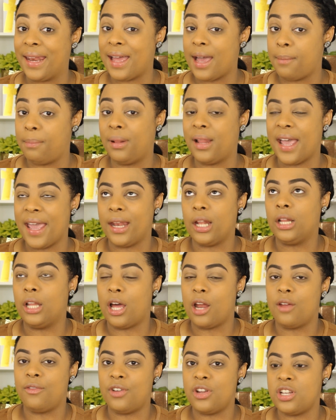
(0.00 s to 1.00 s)
applied a
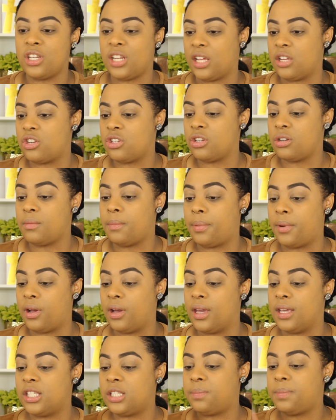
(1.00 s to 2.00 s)
lot of foundation,
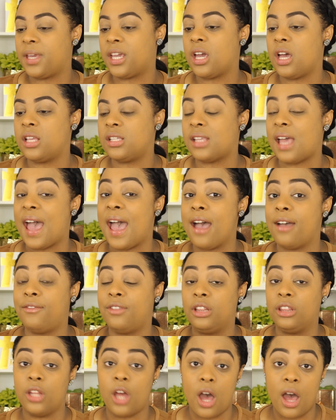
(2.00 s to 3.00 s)
but it's because I have
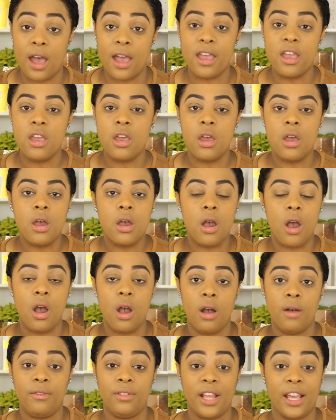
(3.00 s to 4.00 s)
a lot
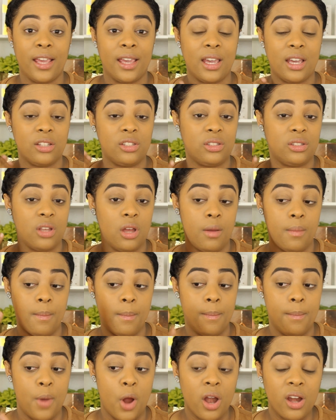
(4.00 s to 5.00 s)
of like
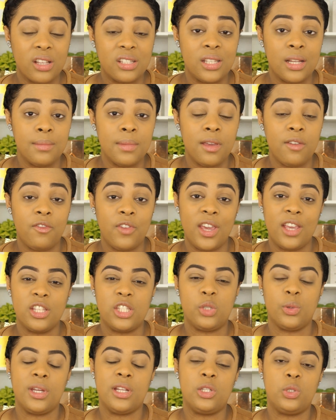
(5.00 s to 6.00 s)
marks on my
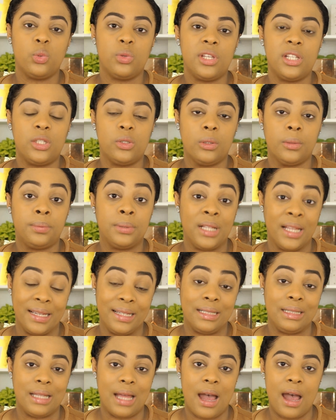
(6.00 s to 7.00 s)
face, so I do need to apply
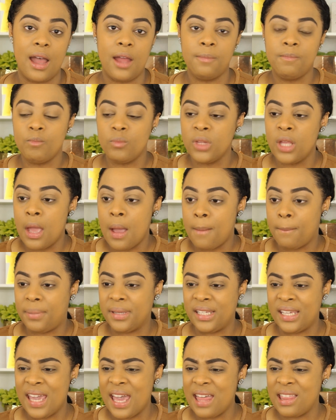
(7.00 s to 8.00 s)
a lot.
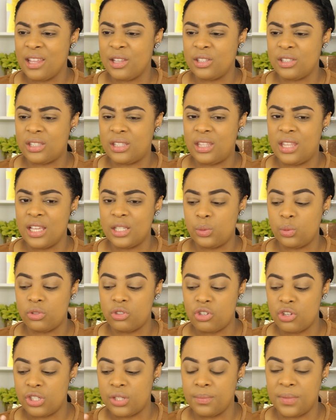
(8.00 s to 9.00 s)
But yeah, this
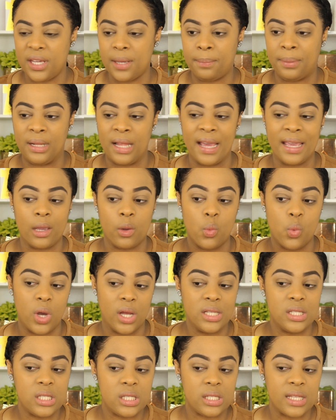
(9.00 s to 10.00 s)
was just me applying
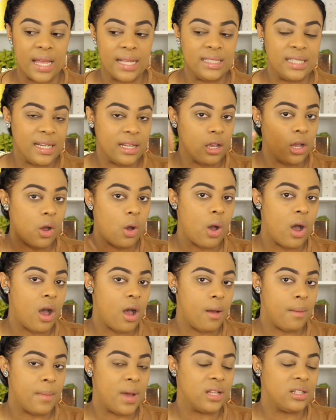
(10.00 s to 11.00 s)
once. I didn't go
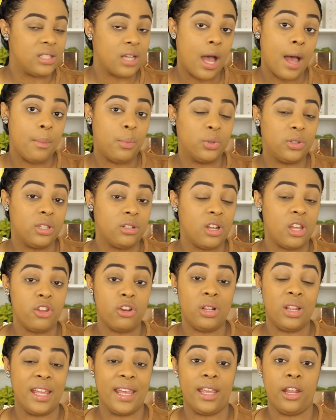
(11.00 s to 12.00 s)
on top with
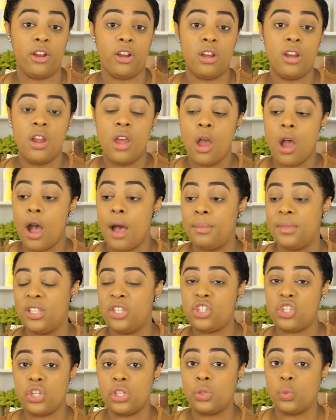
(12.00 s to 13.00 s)
another layer.
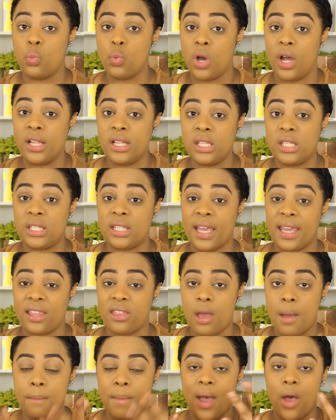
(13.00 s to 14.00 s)
This is just once,
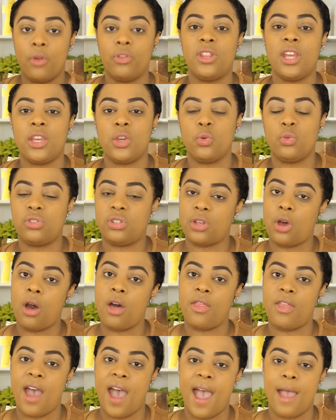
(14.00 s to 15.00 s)
like the amount that you
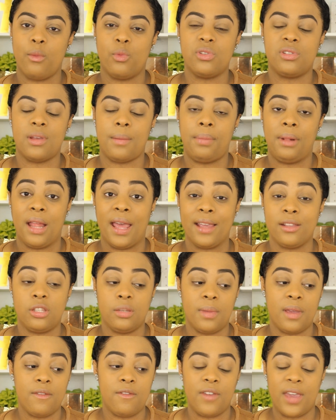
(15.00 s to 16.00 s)
saw that I was applying
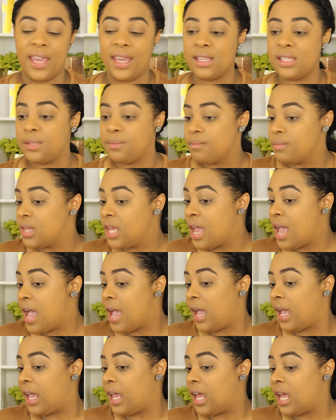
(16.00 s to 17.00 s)
to my face.
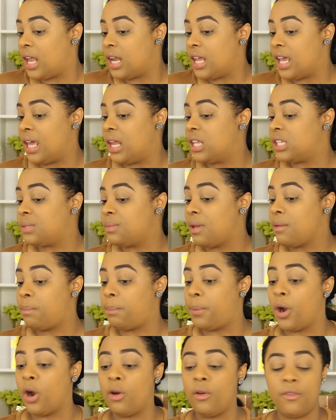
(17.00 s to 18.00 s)
and it is my
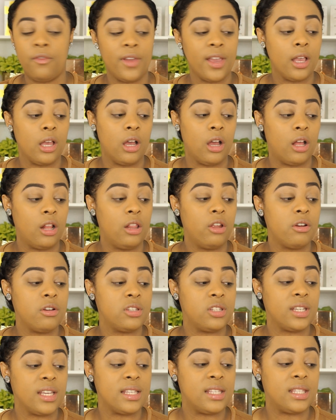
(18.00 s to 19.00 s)
perfect color.
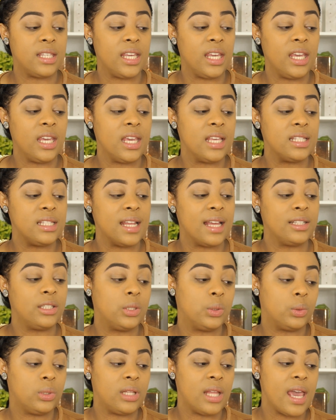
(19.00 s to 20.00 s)
As you can see, it's not
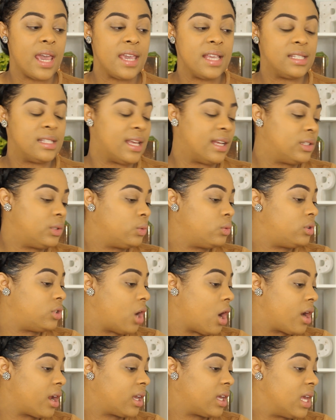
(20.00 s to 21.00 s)
too light, it's not too
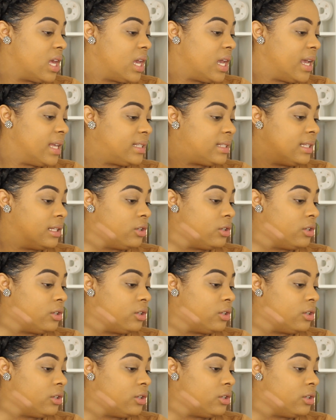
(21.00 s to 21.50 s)
dark. It's